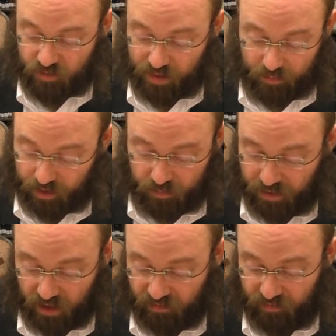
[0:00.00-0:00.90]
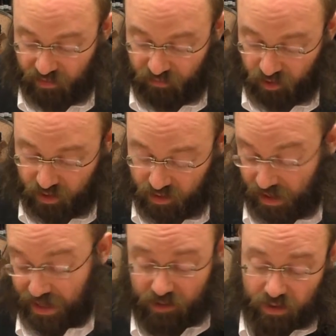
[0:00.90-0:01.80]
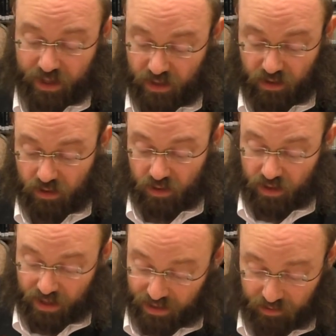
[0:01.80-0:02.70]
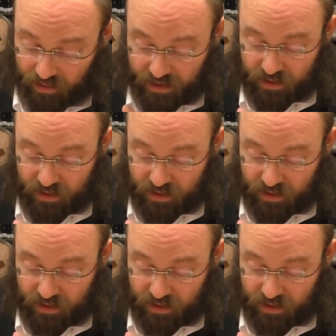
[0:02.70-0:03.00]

should make Beir B'Degafen before the... Anyway, anyway,